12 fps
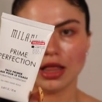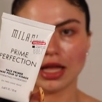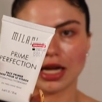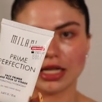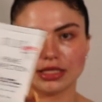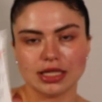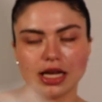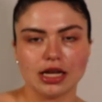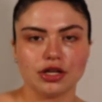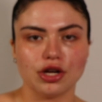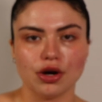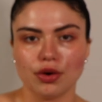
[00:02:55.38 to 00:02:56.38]
Like I
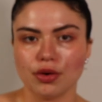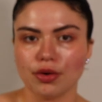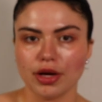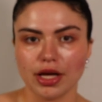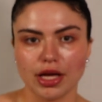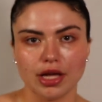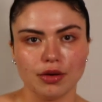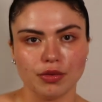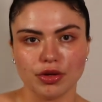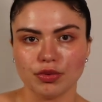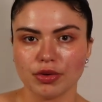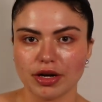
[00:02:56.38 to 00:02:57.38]
said, go in
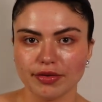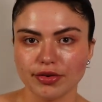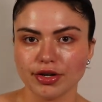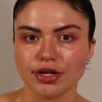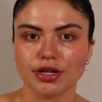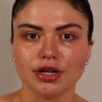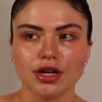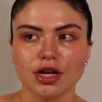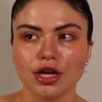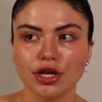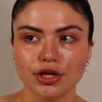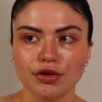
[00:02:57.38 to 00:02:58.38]
with whatever
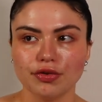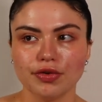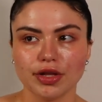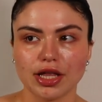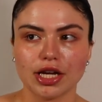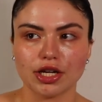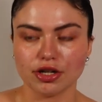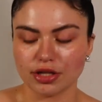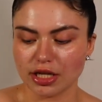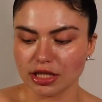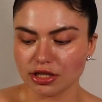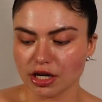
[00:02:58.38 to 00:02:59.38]
you feel like your
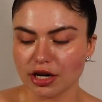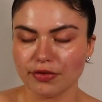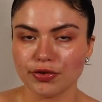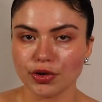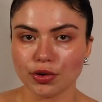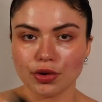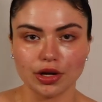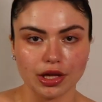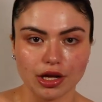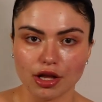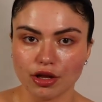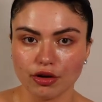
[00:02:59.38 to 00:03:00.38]
needs are. If you're
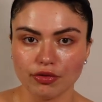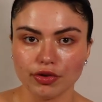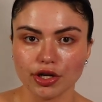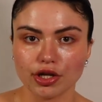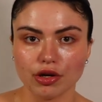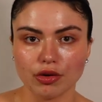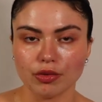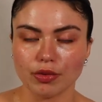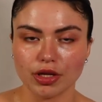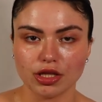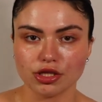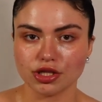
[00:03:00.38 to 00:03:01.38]
oily all over, go in with